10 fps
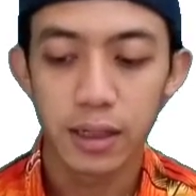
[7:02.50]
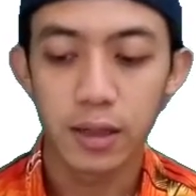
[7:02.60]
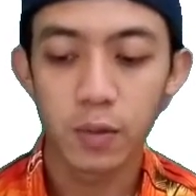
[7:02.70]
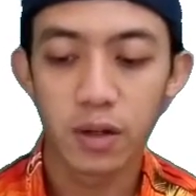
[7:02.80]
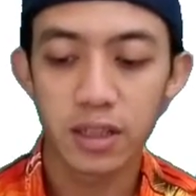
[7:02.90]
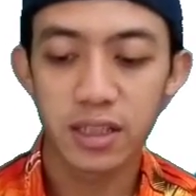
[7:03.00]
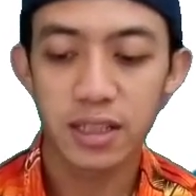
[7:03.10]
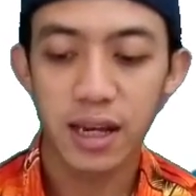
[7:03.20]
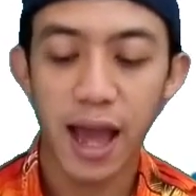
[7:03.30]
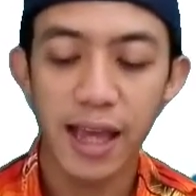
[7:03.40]
in
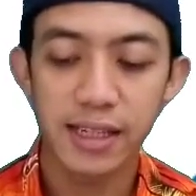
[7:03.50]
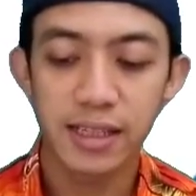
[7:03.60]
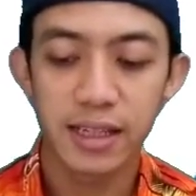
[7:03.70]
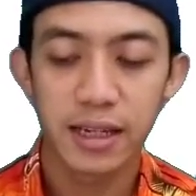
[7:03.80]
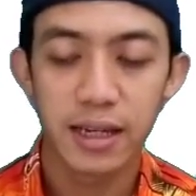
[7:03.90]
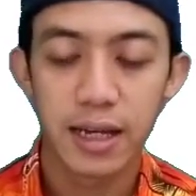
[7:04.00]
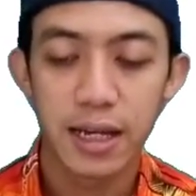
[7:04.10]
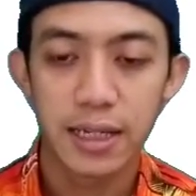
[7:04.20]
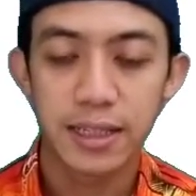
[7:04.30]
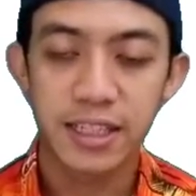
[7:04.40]
words like
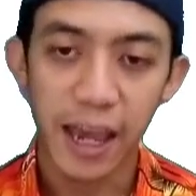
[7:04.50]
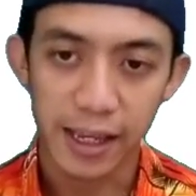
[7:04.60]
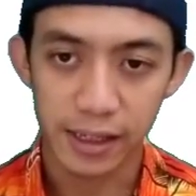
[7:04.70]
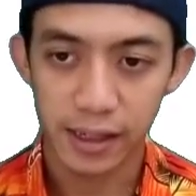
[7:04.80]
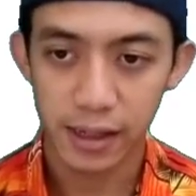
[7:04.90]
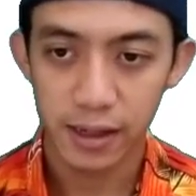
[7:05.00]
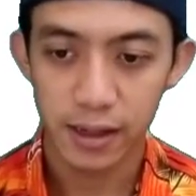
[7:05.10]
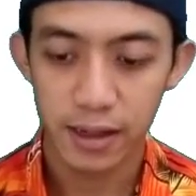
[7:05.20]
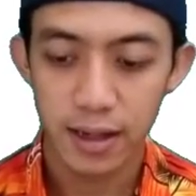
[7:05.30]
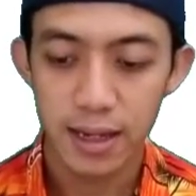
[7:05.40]
check,
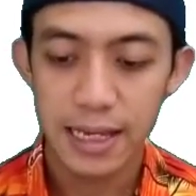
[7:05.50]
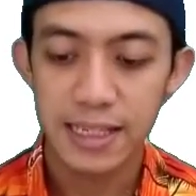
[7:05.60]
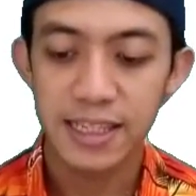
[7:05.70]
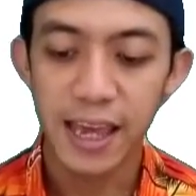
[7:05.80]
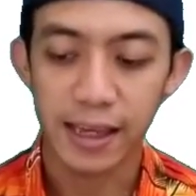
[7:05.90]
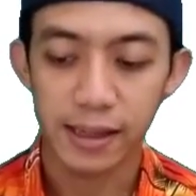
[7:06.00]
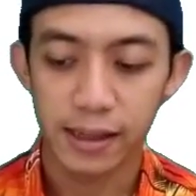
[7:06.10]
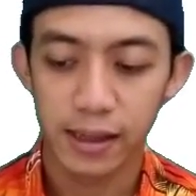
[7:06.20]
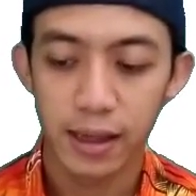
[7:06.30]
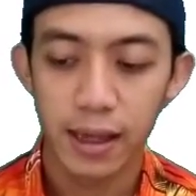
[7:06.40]
check,
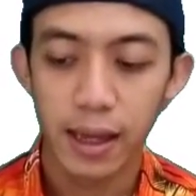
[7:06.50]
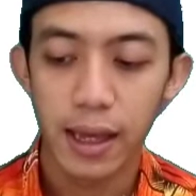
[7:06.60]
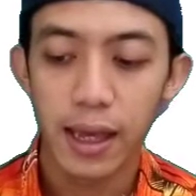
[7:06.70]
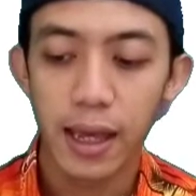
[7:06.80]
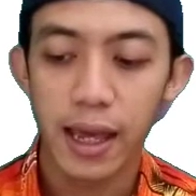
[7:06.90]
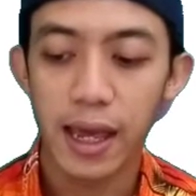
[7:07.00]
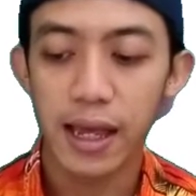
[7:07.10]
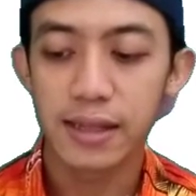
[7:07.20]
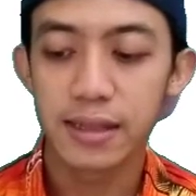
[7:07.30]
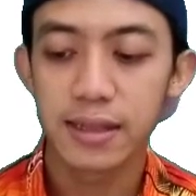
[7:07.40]

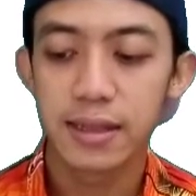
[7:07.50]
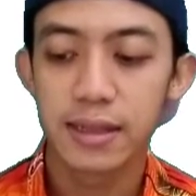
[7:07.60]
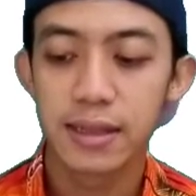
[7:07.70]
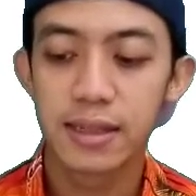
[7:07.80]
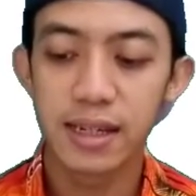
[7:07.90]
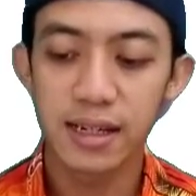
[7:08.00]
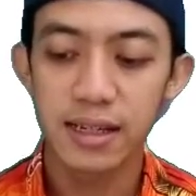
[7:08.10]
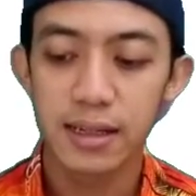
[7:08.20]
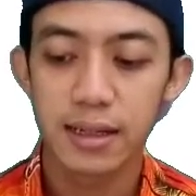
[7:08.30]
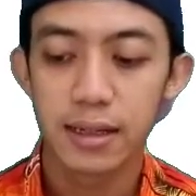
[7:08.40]
and
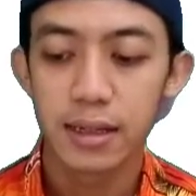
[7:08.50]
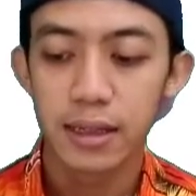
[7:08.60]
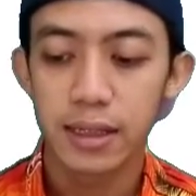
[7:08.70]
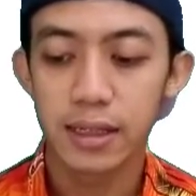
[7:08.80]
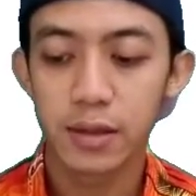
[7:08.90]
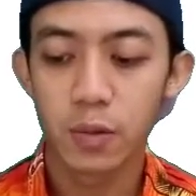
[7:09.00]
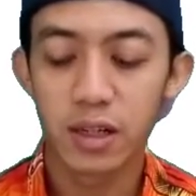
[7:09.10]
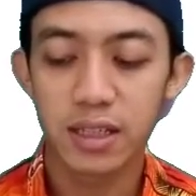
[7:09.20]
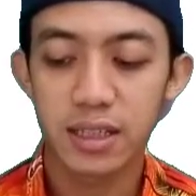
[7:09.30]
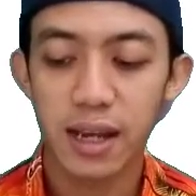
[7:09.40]
j in
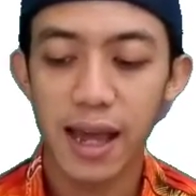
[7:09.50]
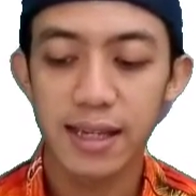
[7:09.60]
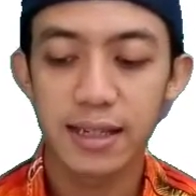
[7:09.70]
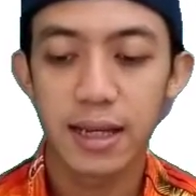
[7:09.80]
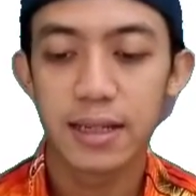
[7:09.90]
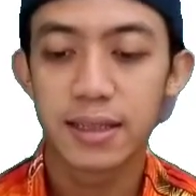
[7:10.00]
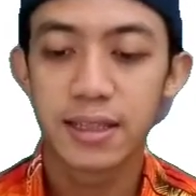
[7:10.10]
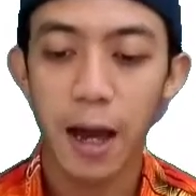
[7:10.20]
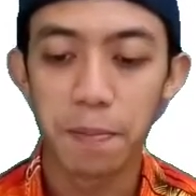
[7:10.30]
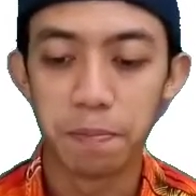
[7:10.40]
words like
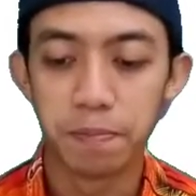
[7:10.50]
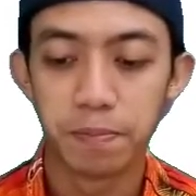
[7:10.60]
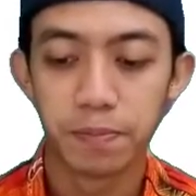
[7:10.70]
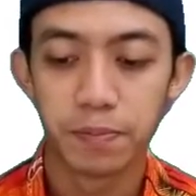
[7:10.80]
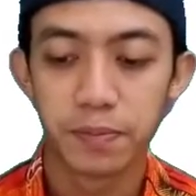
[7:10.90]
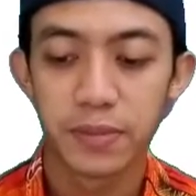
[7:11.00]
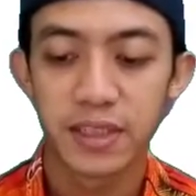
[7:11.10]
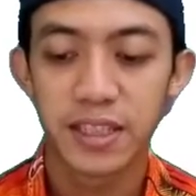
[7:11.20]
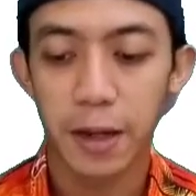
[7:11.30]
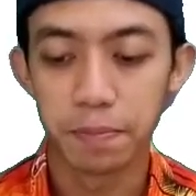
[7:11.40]
jump,
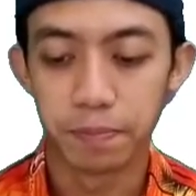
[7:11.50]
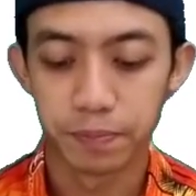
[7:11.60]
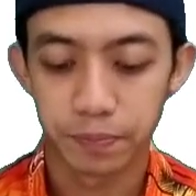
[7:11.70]
jump.